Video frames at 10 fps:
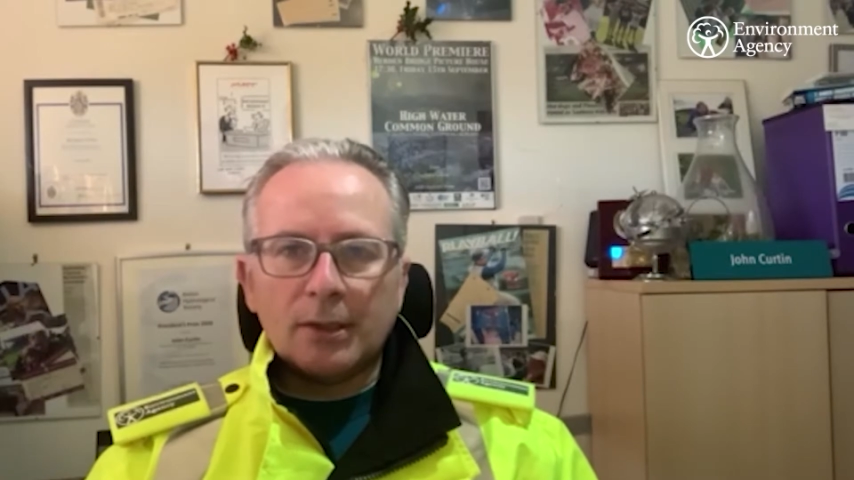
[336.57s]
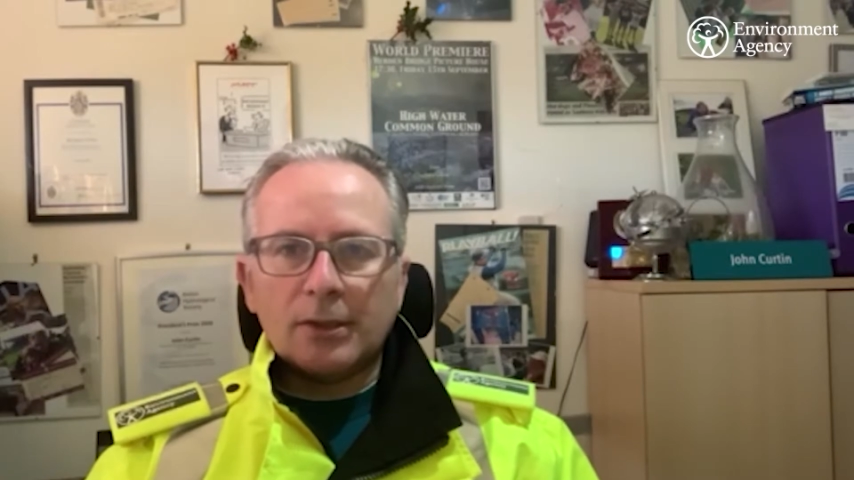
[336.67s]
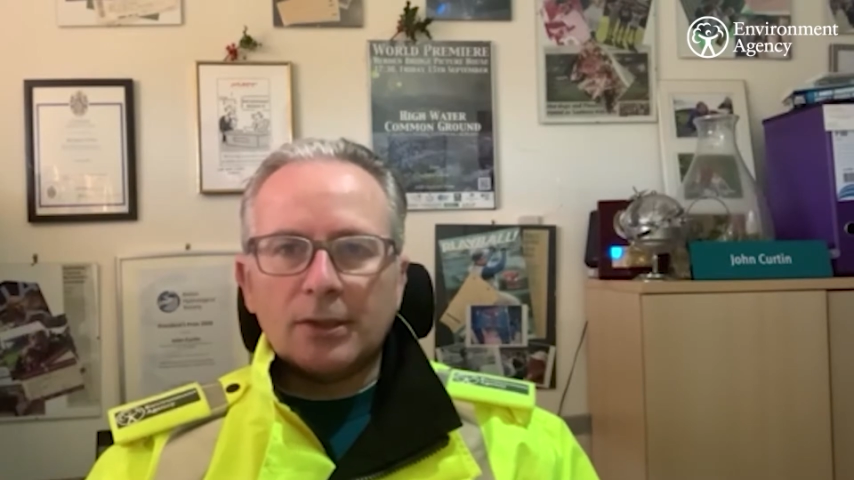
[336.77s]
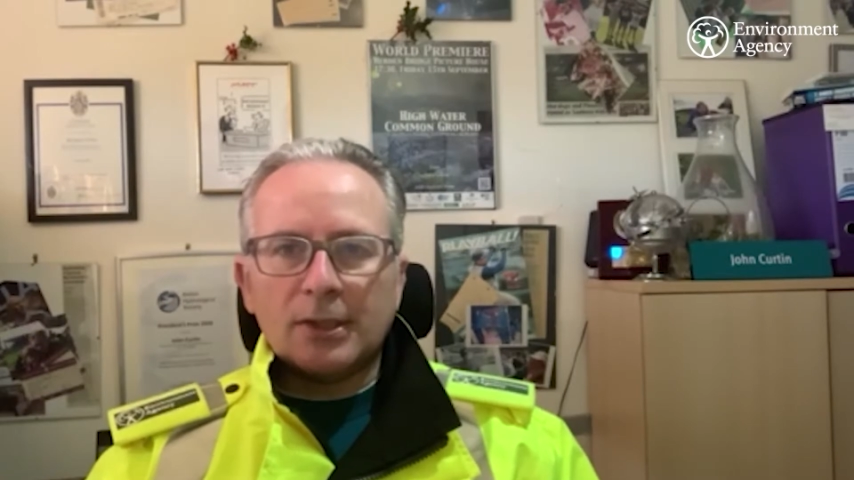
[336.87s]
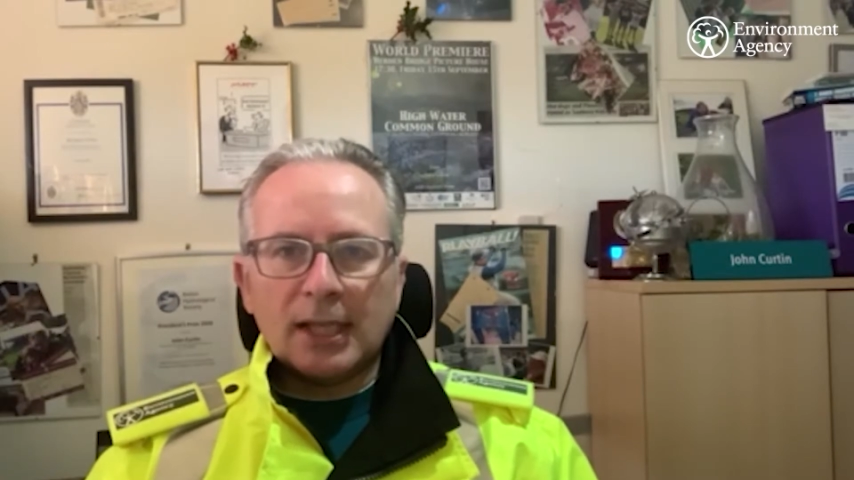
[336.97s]

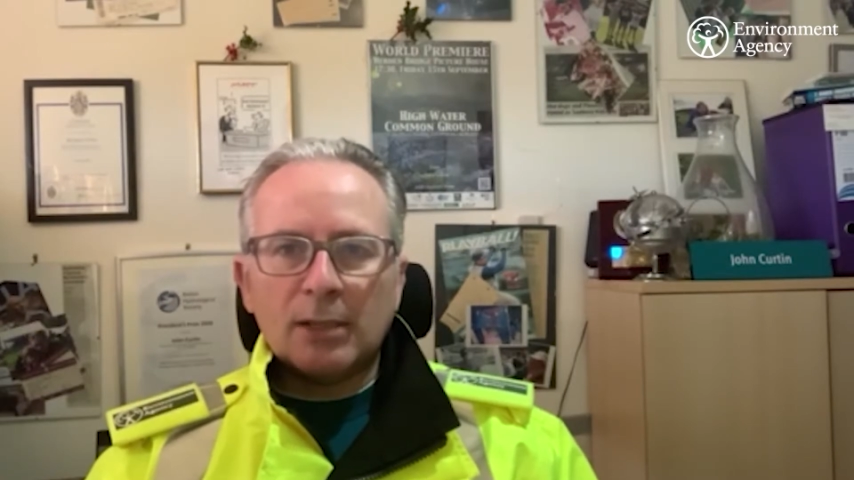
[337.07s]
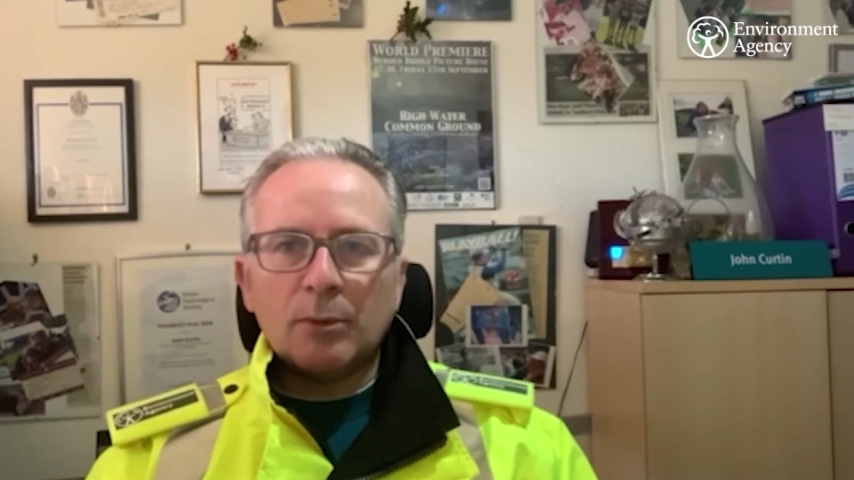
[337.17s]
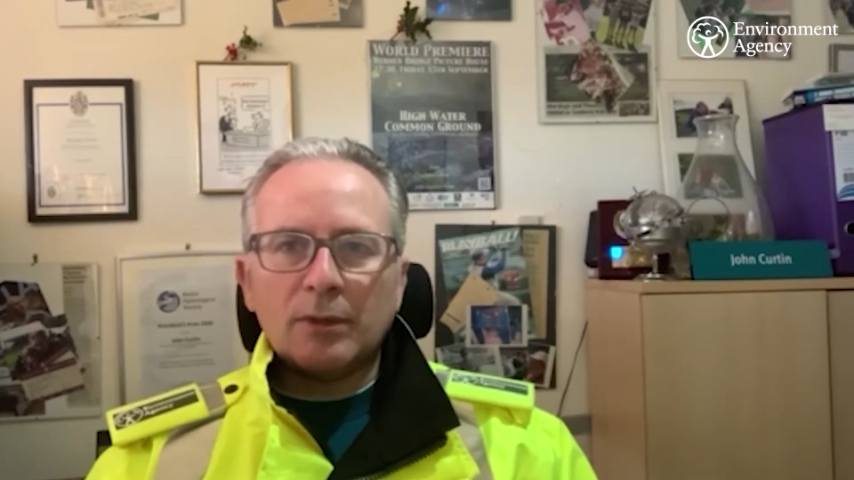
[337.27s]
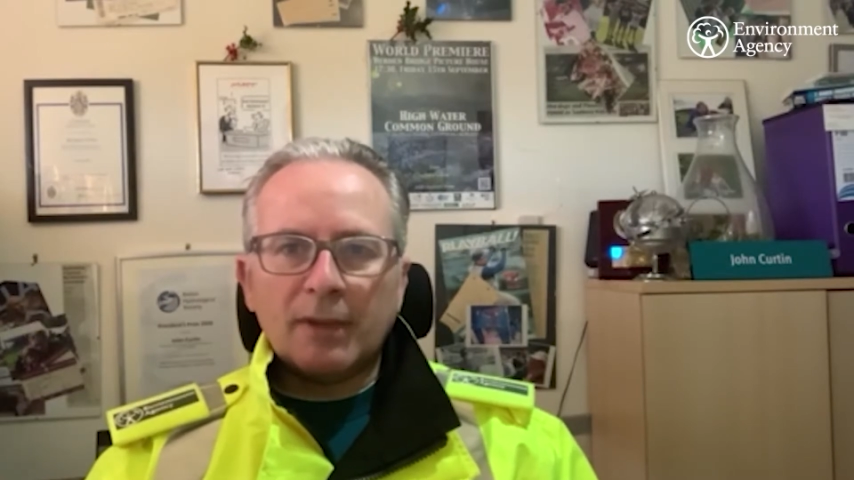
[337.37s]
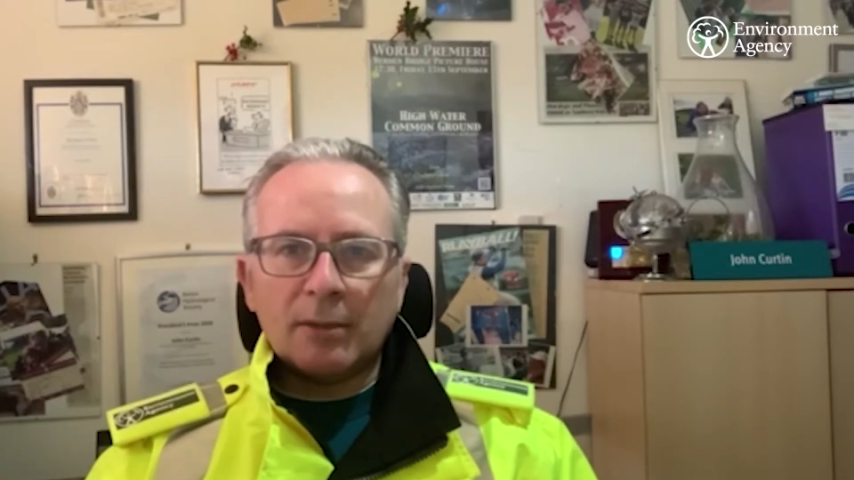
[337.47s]

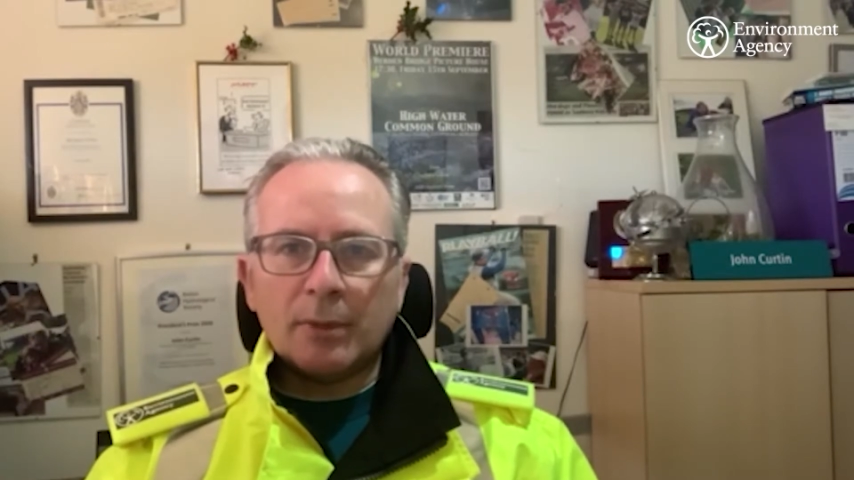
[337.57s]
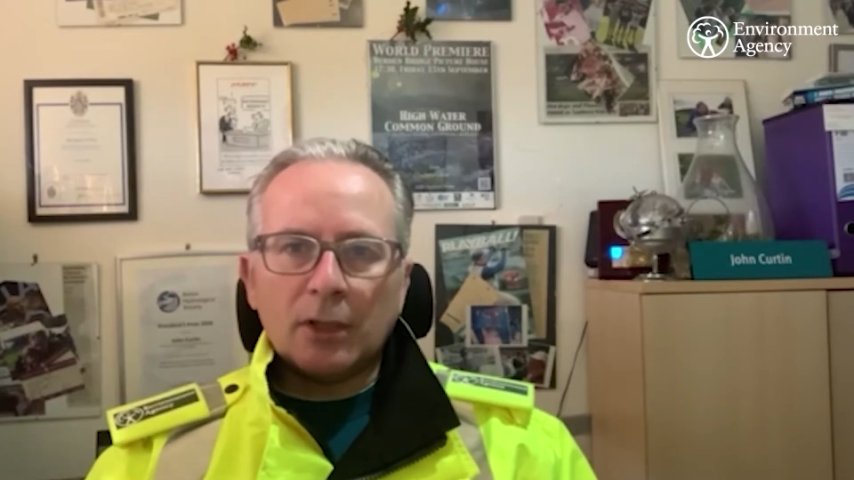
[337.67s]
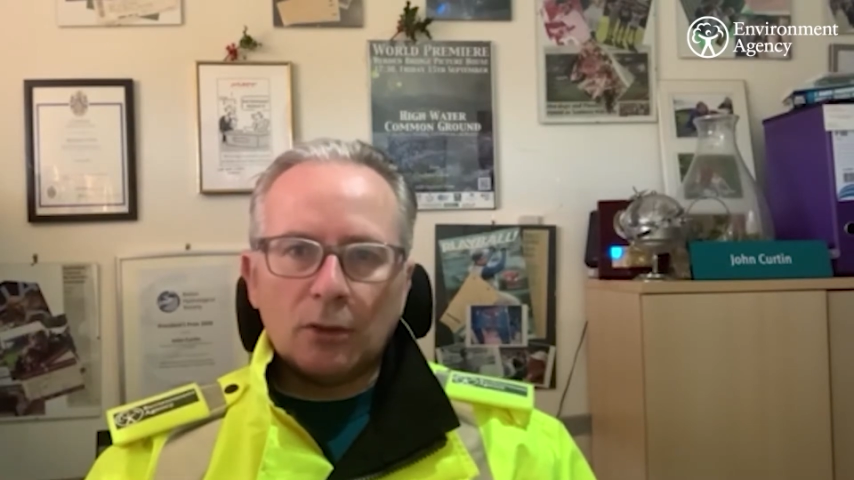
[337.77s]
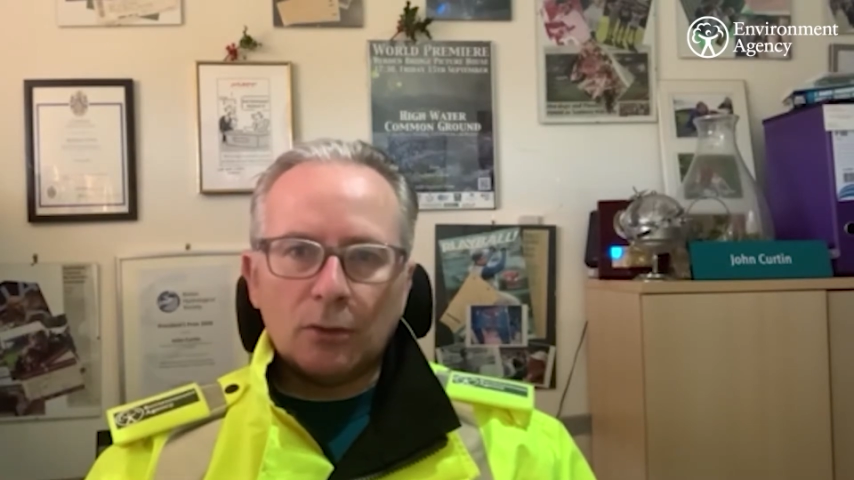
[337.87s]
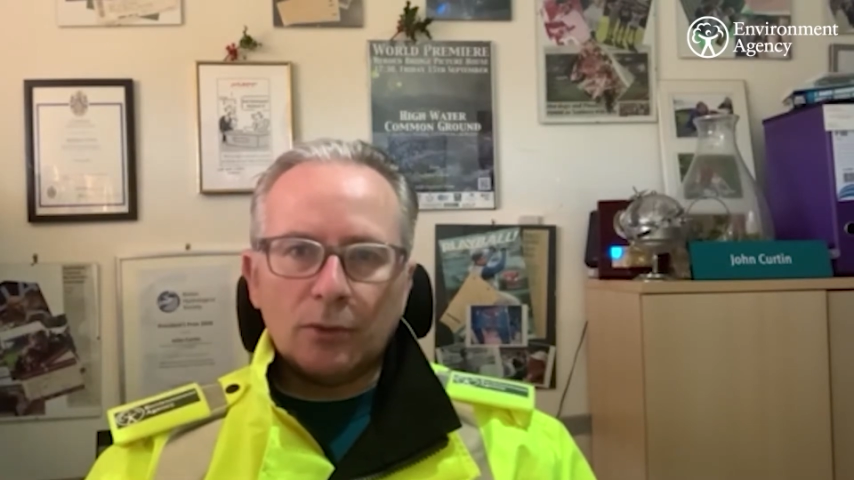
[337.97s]
Sustainable Development
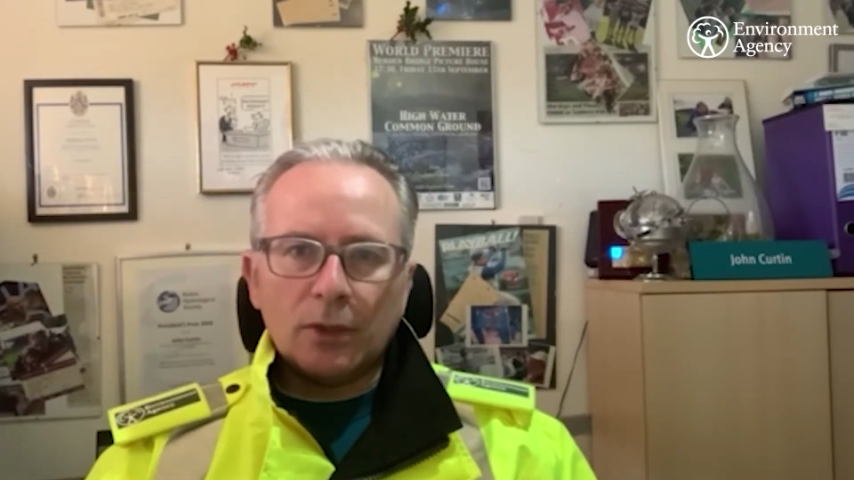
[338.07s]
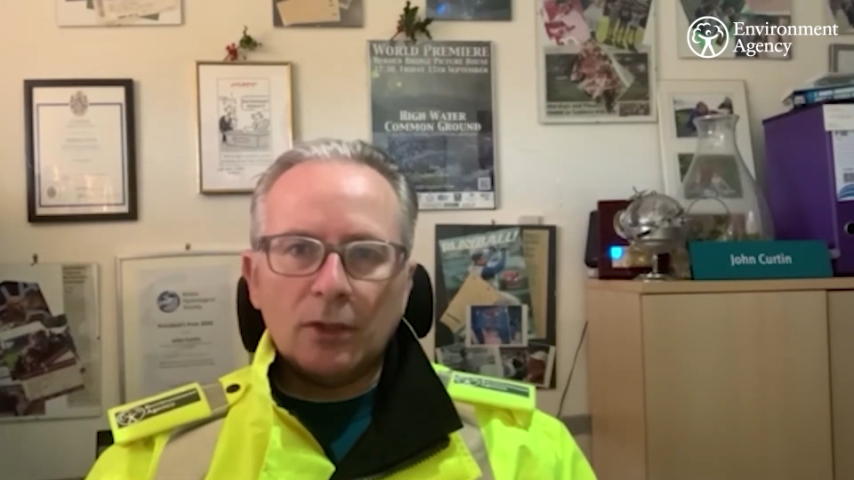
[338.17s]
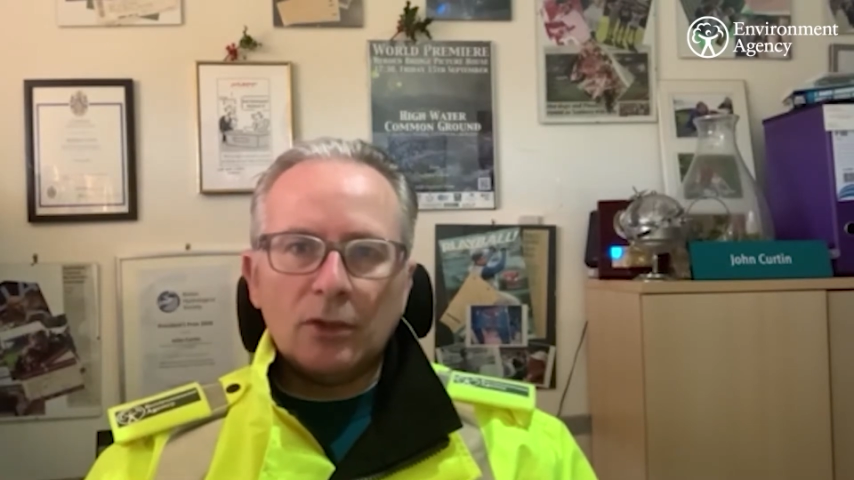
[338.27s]
Goals